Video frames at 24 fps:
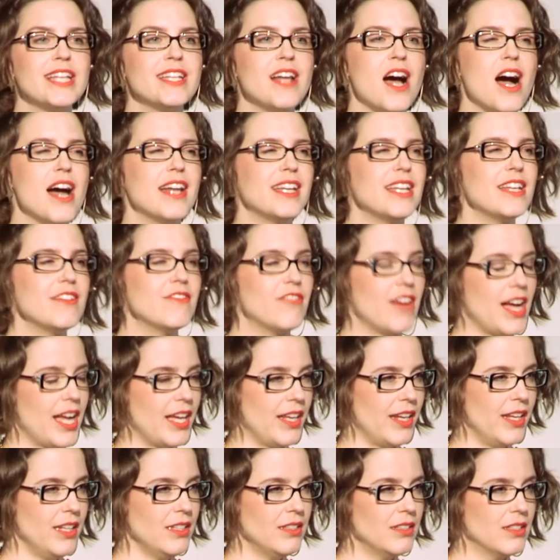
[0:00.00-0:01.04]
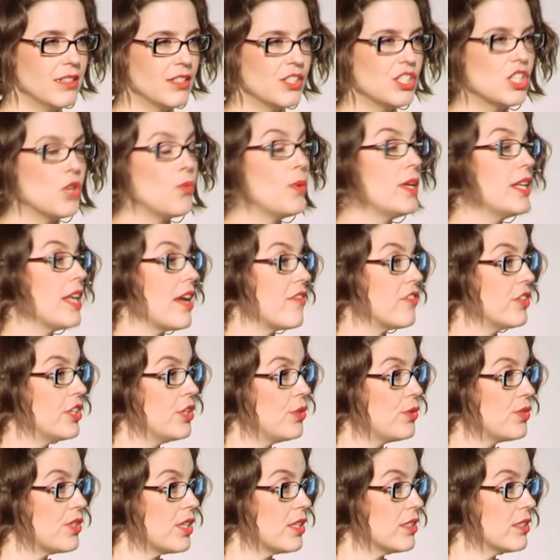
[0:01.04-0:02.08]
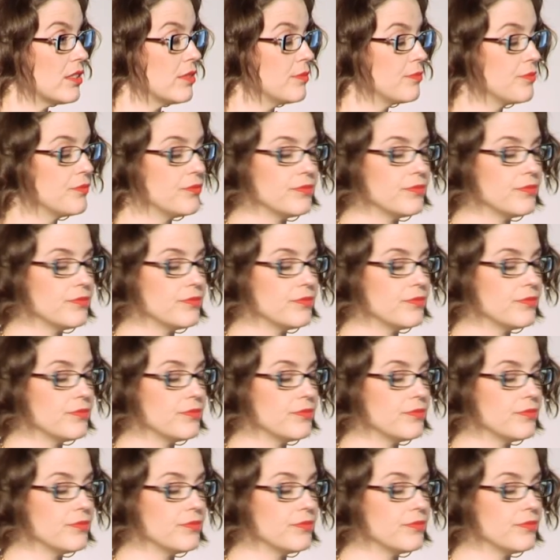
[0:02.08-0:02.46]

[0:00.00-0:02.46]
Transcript: and uninviting, so we never use it.